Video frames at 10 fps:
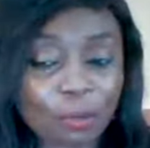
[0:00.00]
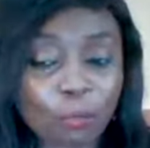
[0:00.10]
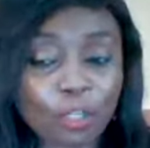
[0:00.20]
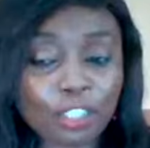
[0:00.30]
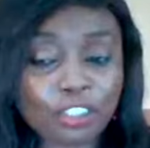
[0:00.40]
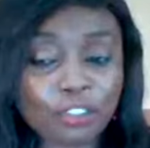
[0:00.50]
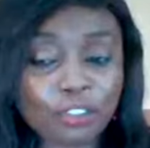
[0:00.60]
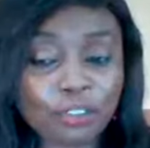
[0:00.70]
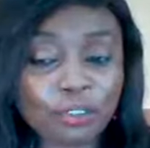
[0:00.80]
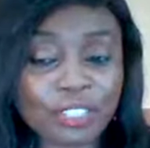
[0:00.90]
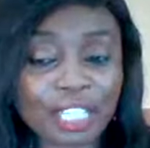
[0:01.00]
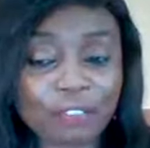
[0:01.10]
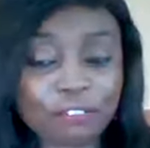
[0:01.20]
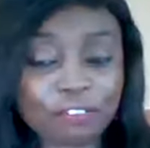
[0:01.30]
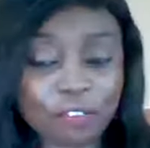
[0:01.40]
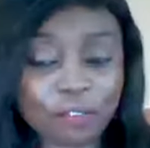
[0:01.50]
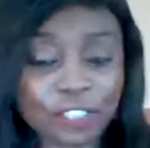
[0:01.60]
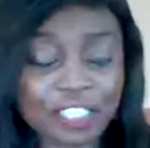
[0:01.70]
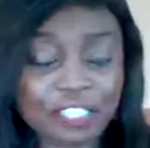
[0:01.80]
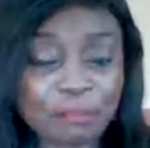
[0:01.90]
What should you look out
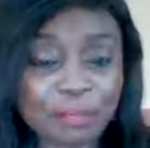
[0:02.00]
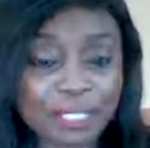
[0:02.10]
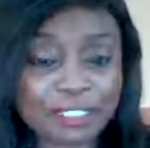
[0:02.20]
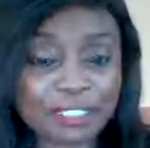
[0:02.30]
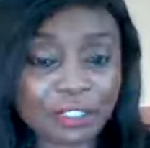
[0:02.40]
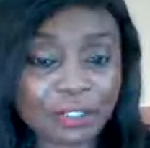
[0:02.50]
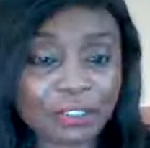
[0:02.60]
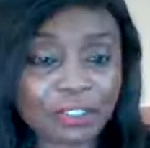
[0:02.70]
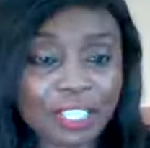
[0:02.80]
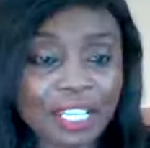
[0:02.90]
for in a mentor?